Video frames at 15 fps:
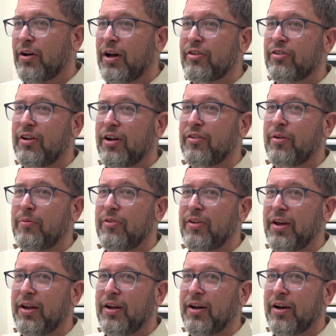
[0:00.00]
Ashkenazim
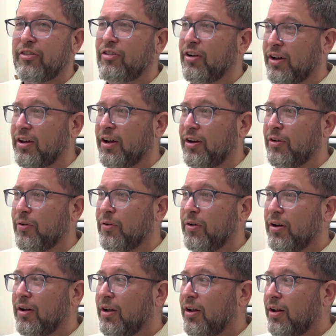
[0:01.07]
say a shechianu
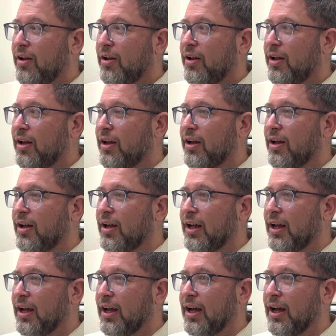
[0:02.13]

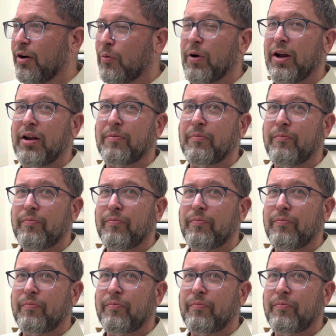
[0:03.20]
at a wedding?